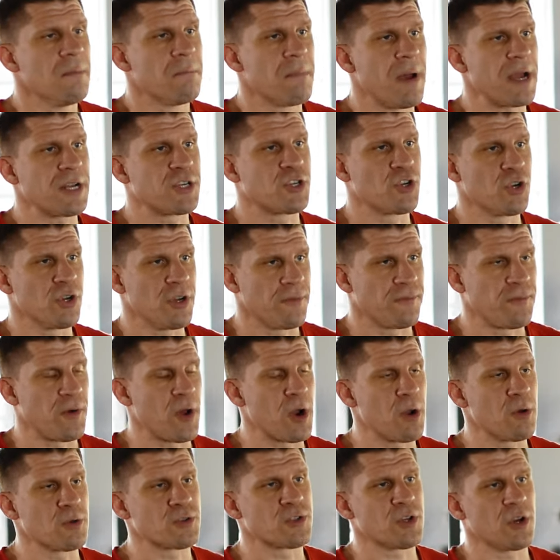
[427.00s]
Make sure you
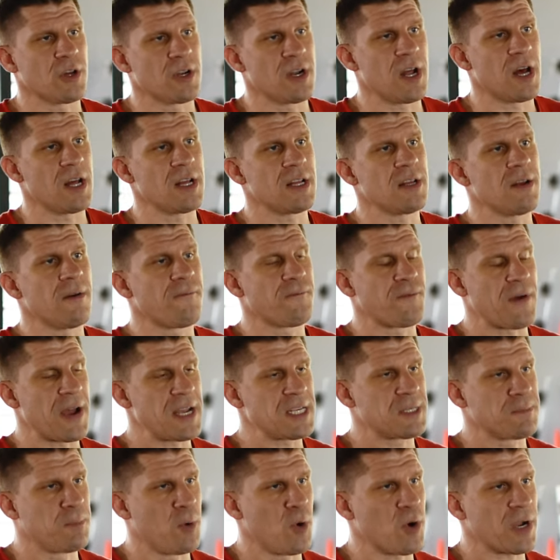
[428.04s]
follow us on
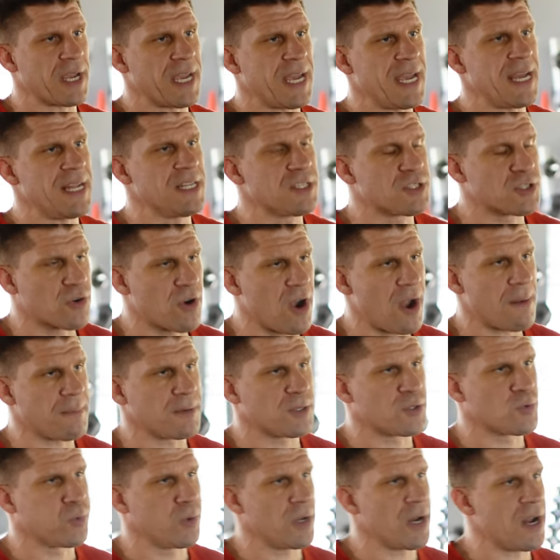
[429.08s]
Facebook,
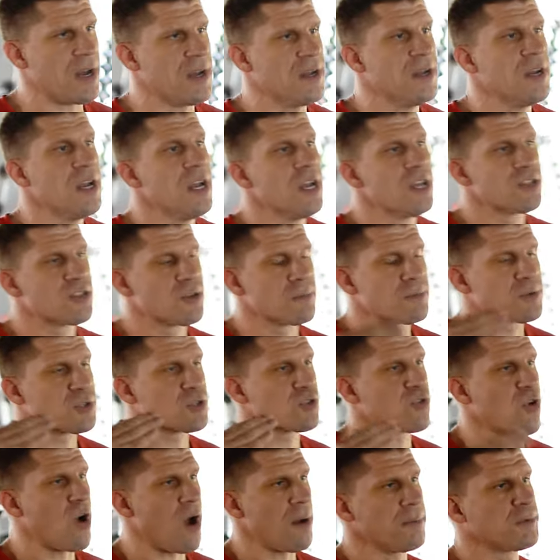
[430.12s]
Instagram, and Twitter.
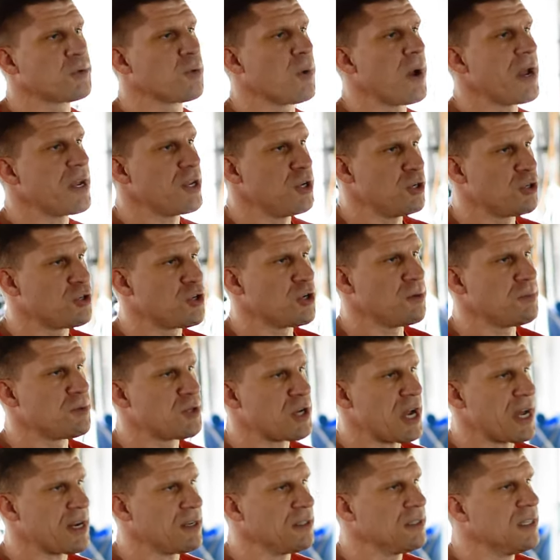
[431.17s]
Subscribe to our YouTube
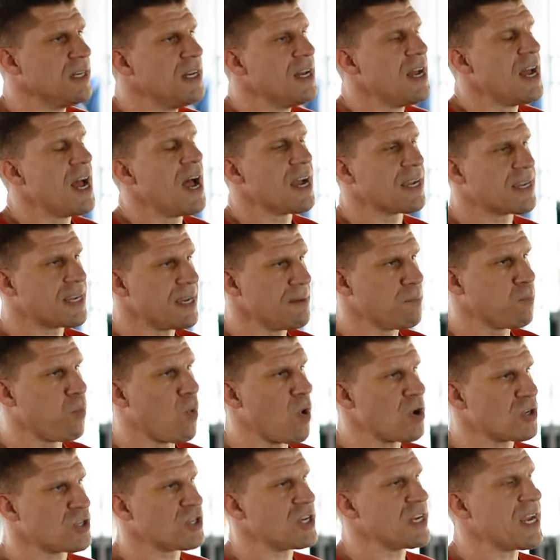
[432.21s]
channel and keep
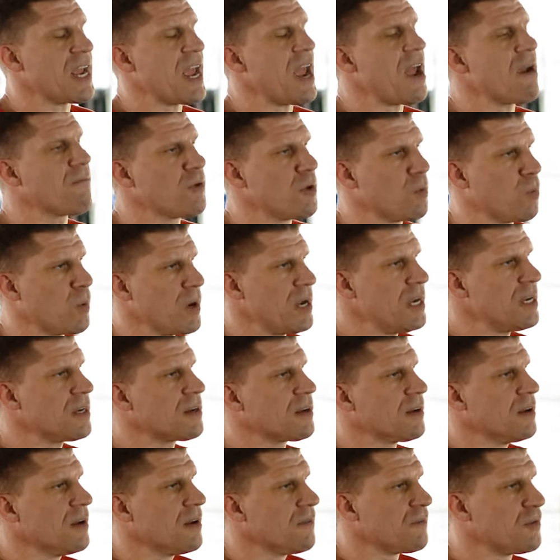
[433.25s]
watching every week
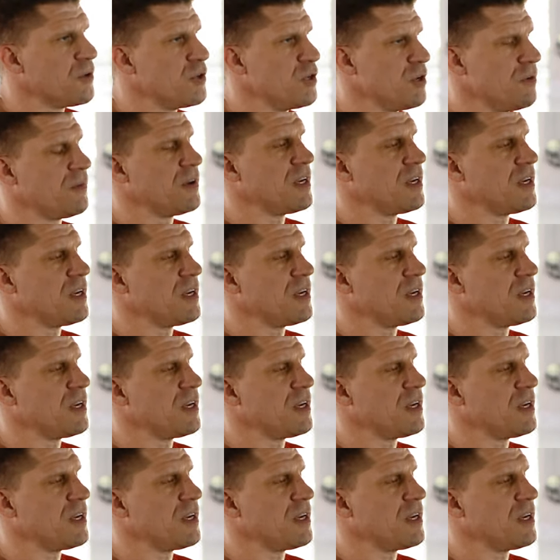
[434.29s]
for new